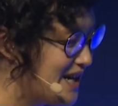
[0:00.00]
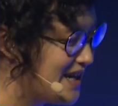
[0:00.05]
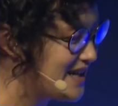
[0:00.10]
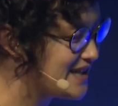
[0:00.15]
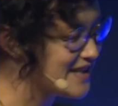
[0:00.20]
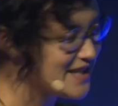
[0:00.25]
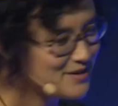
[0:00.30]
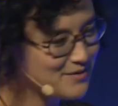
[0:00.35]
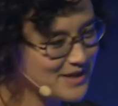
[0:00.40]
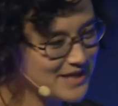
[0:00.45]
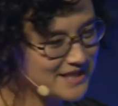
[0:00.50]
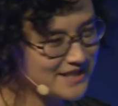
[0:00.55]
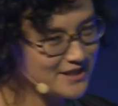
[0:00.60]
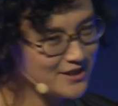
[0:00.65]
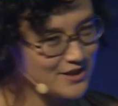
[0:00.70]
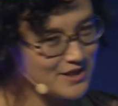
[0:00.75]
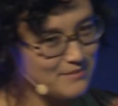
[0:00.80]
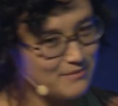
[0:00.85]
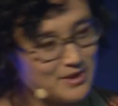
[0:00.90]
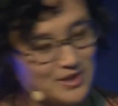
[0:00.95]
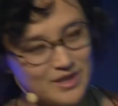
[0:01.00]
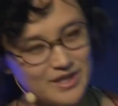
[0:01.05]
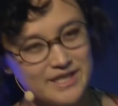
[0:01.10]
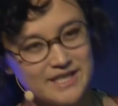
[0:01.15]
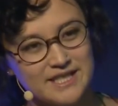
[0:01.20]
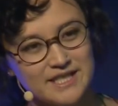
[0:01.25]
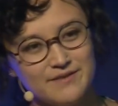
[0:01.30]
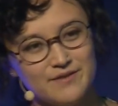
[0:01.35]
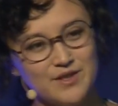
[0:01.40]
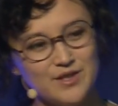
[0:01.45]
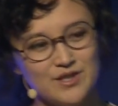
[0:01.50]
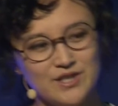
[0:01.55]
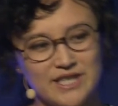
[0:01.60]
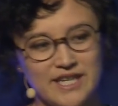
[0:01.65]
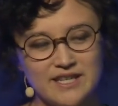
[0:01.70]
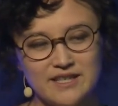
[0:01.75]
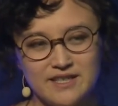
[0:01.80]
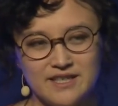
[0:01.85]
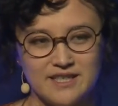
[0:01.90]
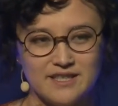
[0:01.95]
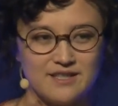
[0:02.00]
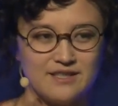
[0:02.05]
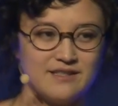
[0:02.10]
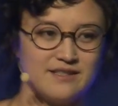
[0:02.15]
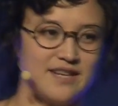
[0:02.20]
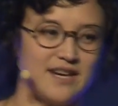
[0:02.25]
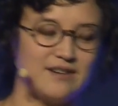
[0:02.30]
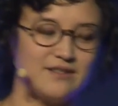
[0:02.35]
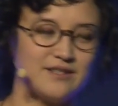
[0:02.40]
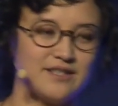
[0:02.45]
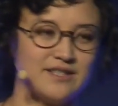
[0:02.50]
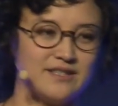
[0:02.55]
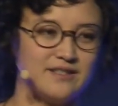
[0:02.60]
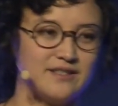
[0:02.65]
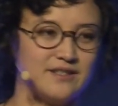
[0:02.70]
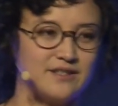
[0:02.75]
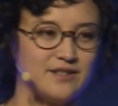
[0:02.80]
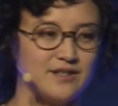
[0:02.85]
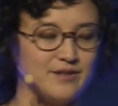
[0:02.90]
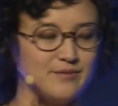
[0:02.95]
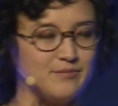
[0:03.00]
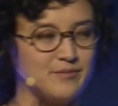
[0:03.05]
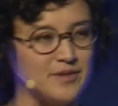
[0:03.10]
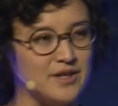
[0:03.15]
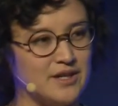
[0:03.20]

And likewise in your communities, if you're scaling it to thousands or